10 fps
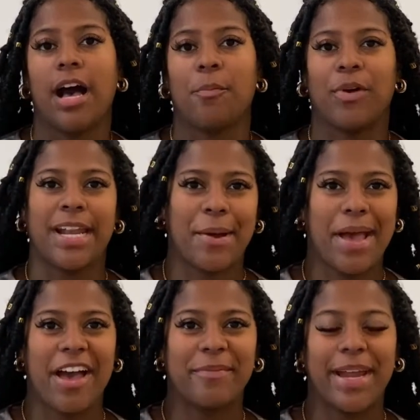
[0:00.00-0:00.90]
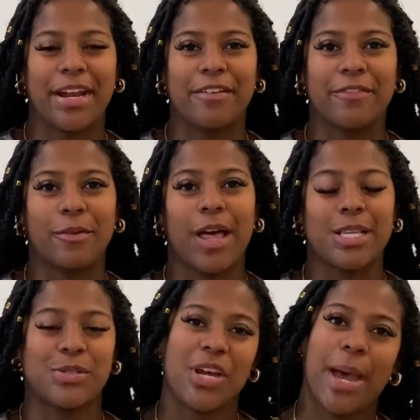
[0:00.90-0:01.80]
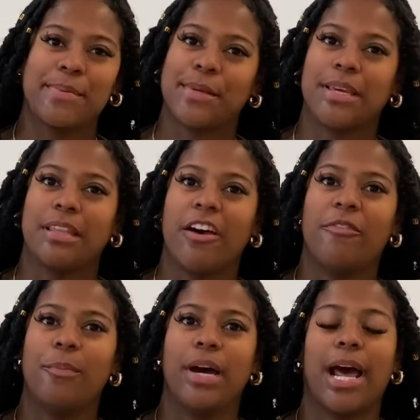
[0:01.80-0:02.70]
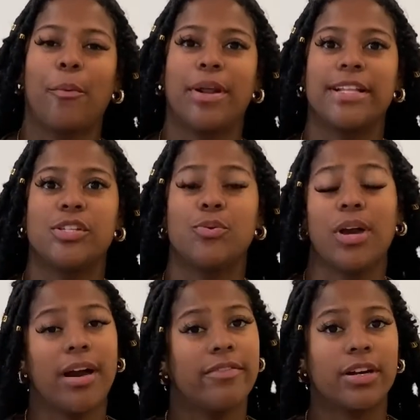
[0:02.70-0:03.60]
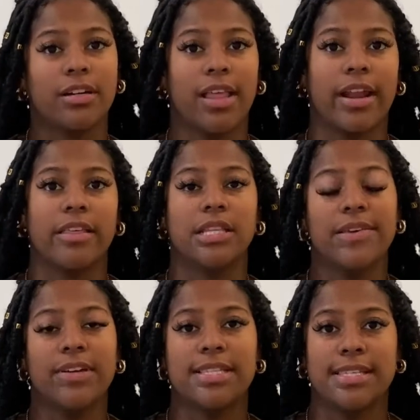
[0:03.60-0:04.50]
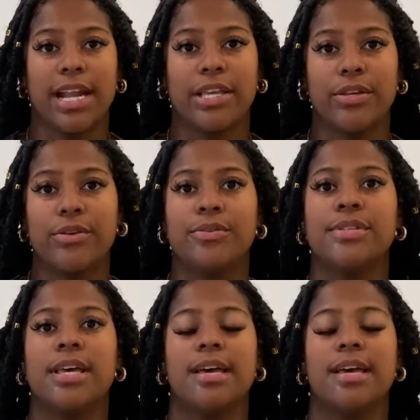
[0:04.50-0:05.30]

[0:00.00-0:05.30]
Right now I have my hair in faux locks, which I absolutely love, but I wanted to cover a lot of the leave-ins that I use